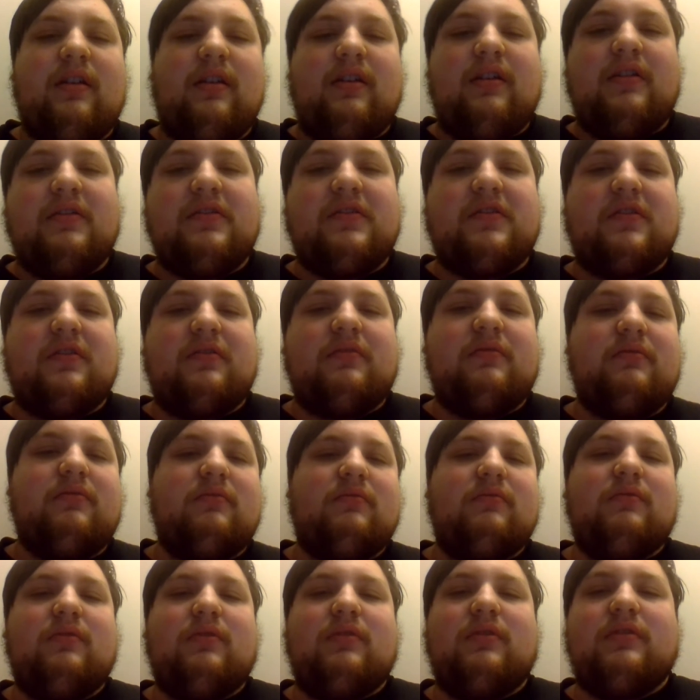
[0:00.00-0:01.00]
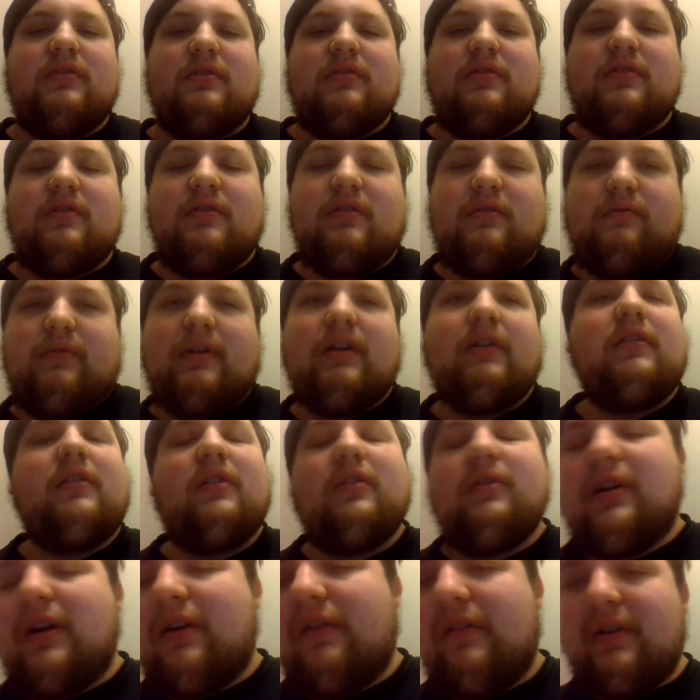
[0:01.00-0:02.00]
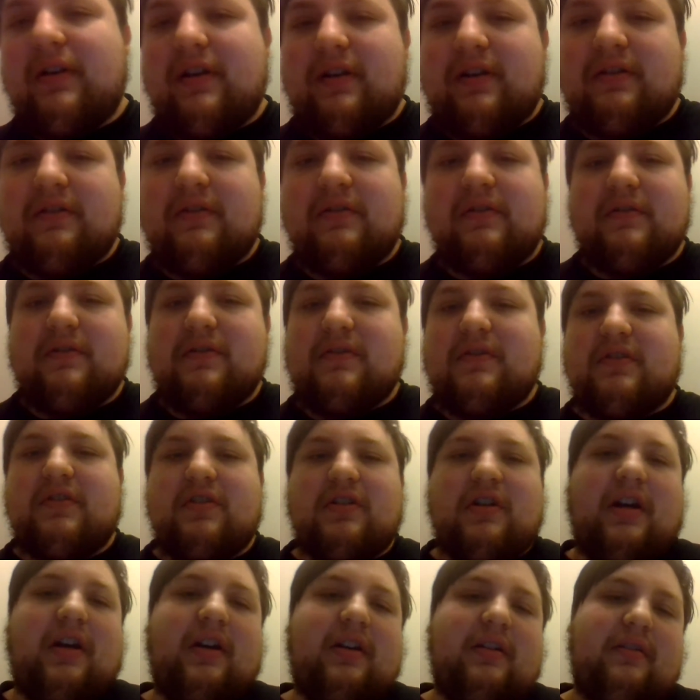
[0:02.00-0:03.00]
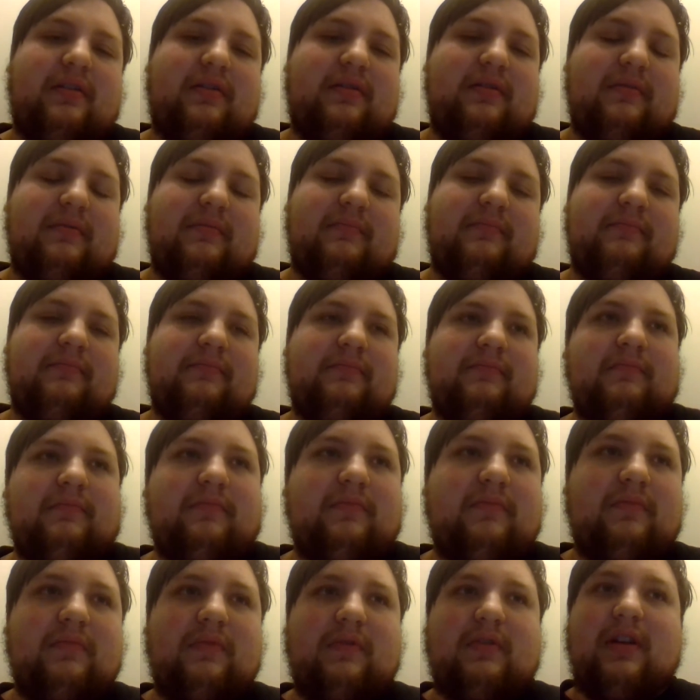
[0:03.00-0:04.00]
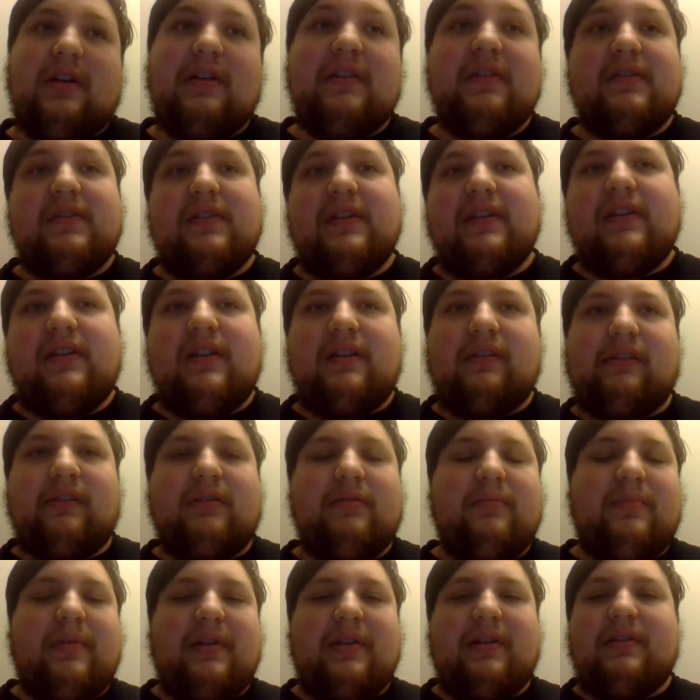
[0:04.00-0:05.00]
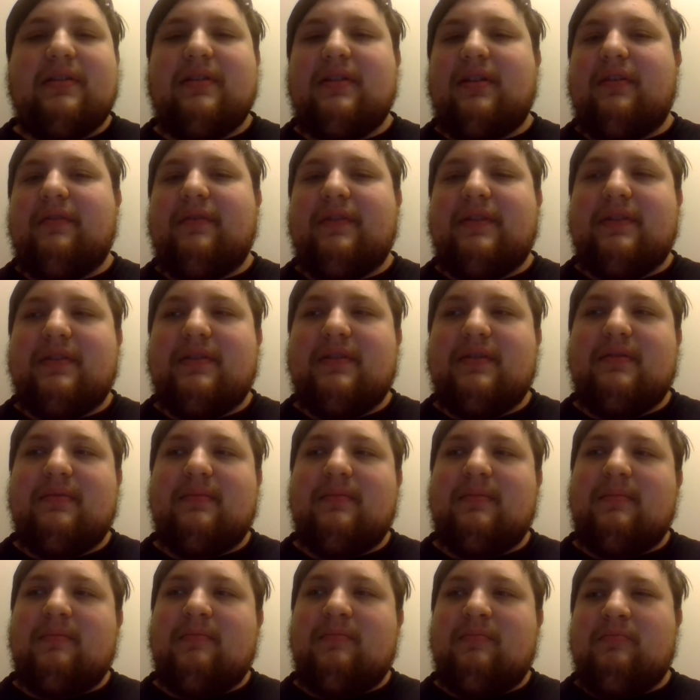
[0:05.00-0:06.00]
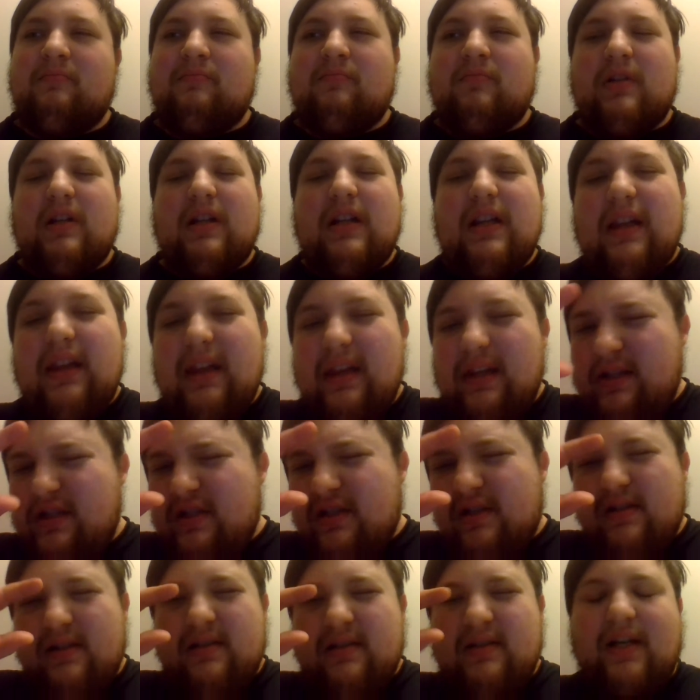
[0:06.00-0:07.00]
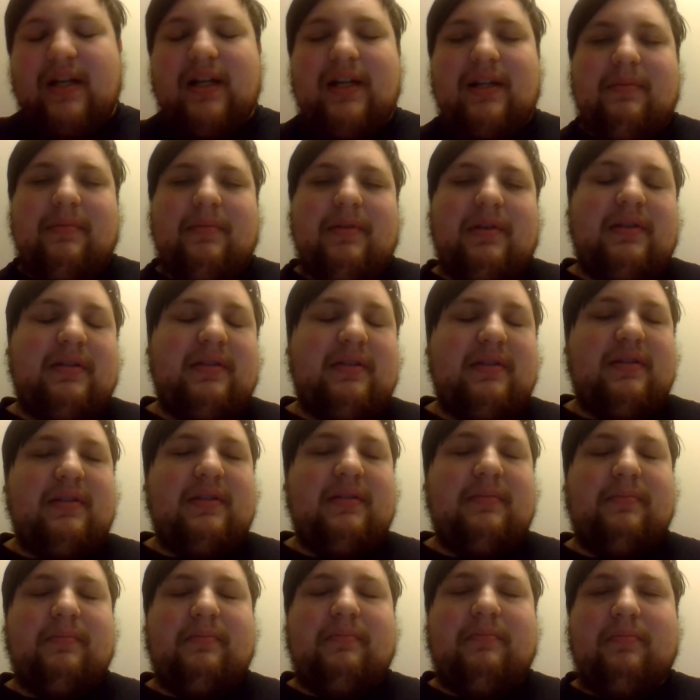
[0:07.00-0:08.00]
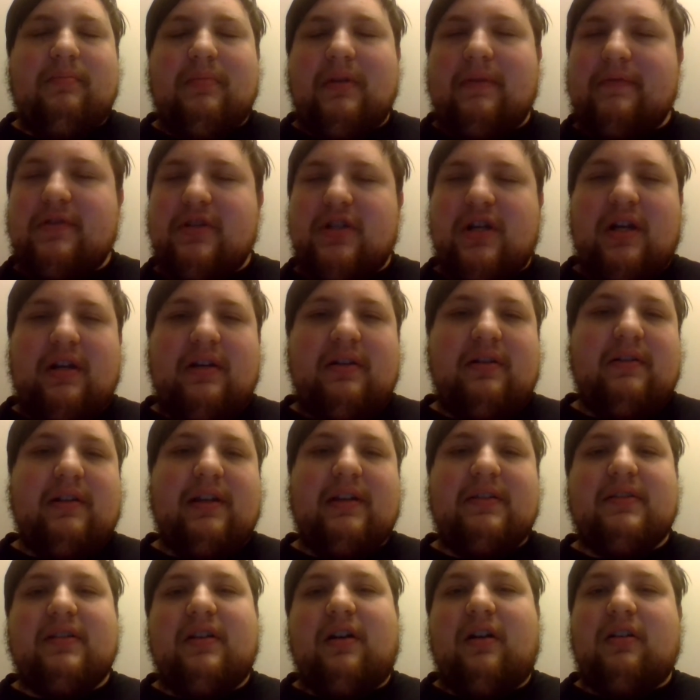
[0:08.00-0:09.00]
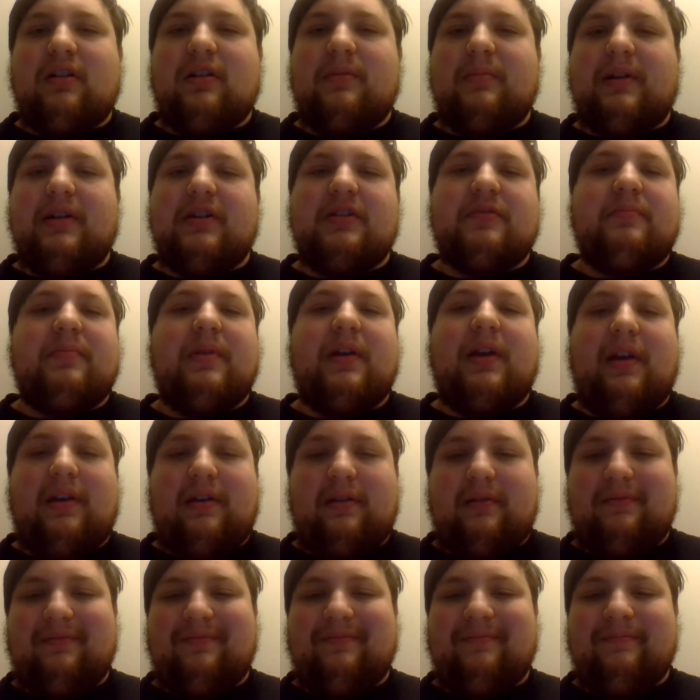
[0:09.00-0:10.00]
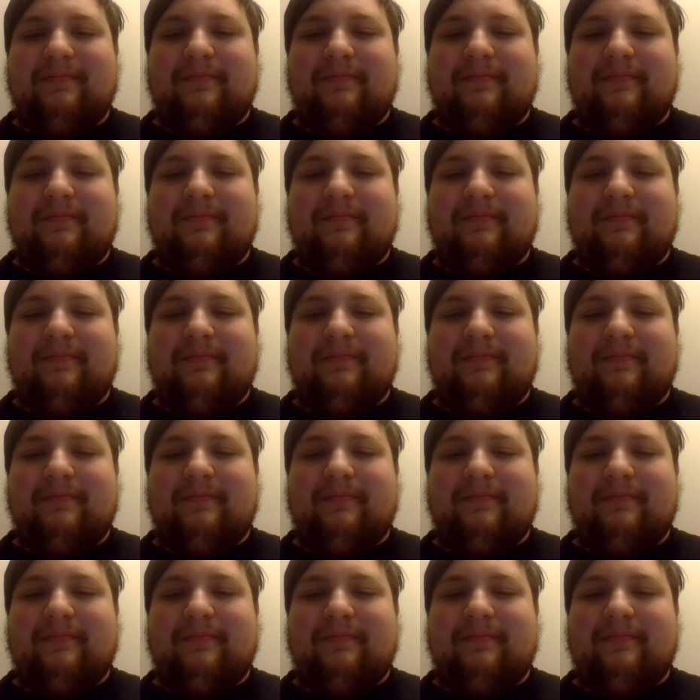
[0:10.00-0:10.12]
So, we all know how it ends. China does get a little bit of it, just a tiny bit of China gets conquered by Japan.